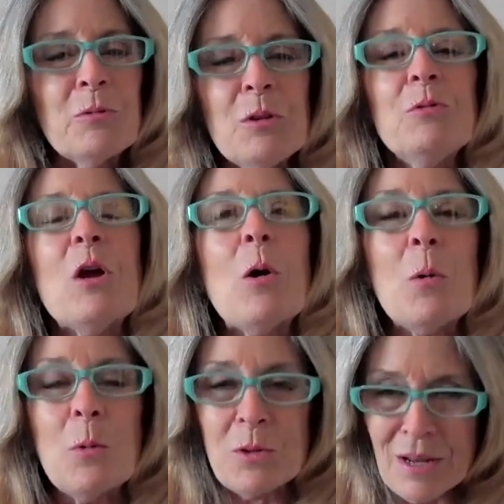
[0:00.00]

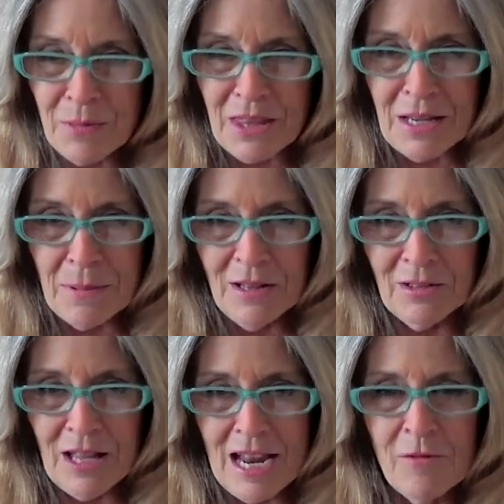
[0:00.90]
know something
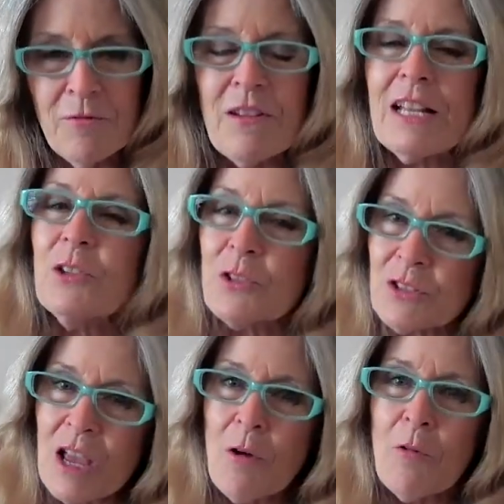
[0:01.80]
about life and
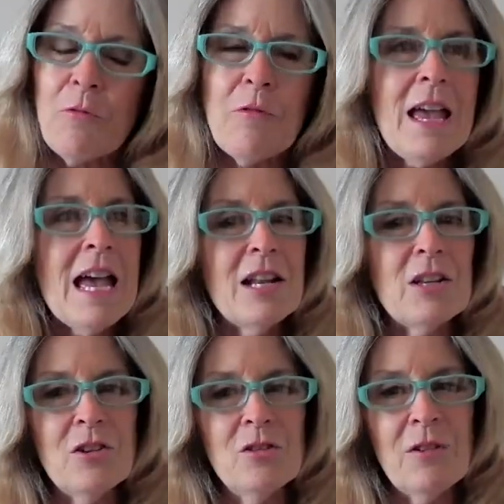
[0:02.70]
yourself,
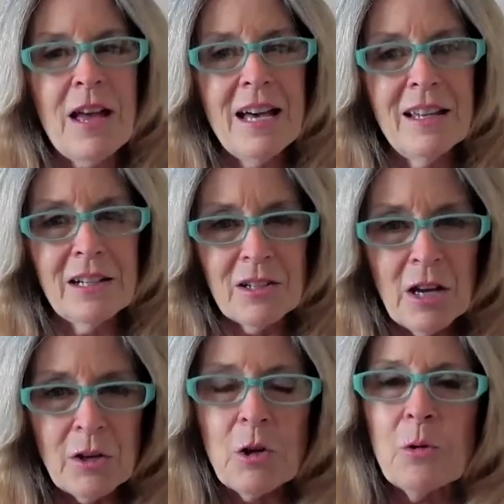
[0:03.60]
and you've had
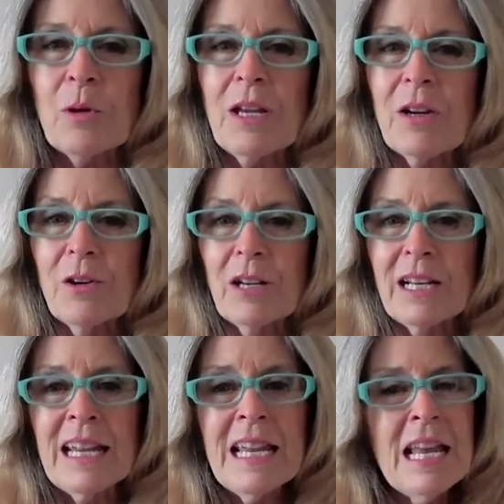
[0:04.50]
a career
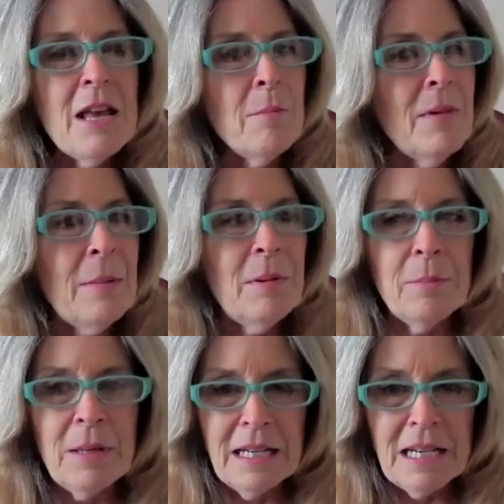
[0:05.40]
and maybe
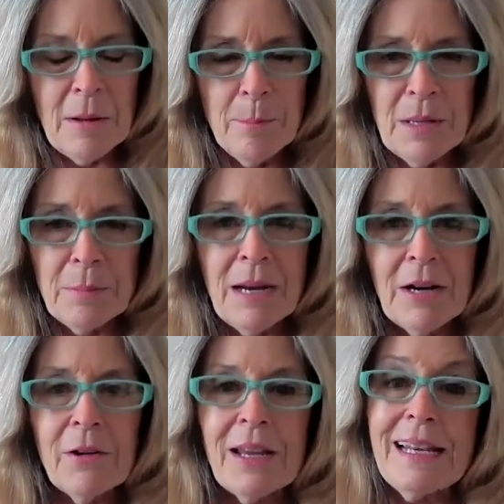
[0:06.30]
been
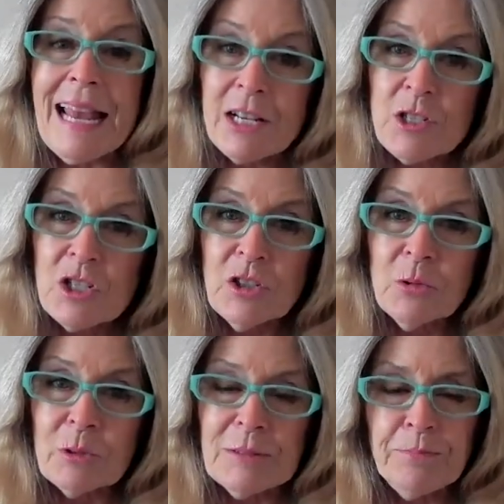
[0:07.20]
married, had
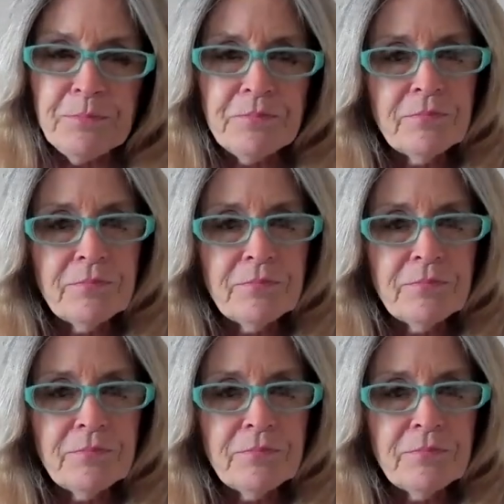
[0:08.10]
children.